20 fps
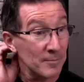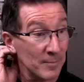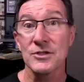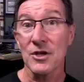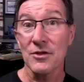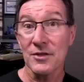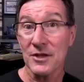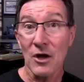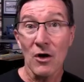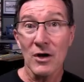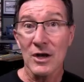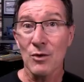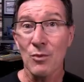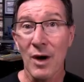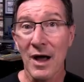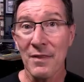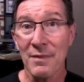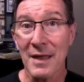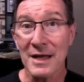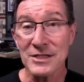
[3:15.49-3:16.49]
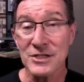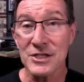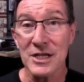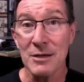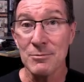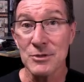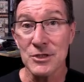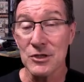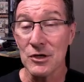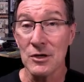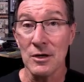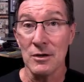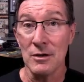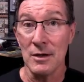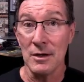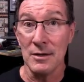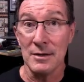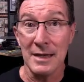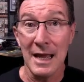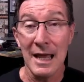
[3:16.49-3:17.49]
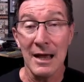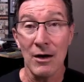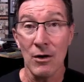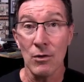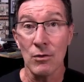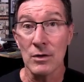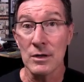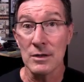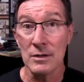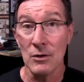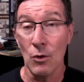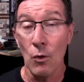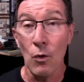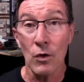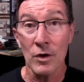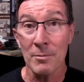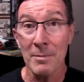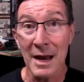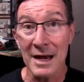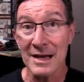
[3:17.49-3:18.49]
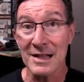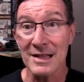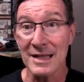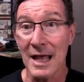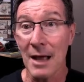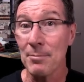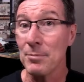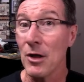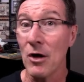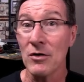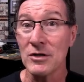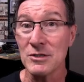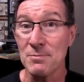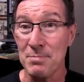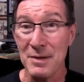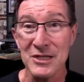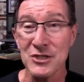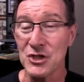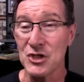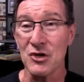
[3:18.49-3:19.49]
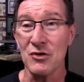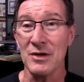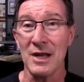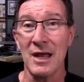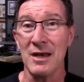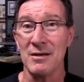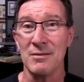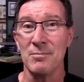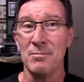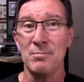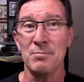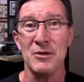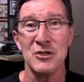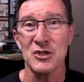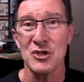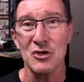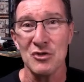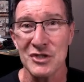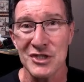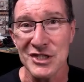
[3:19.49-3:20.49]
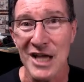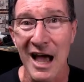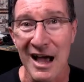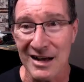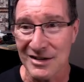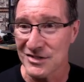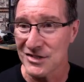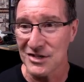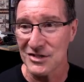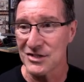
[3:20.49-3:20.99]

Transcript: So the only one that seems to now automatically upload is BitChute, and BitChute sucks.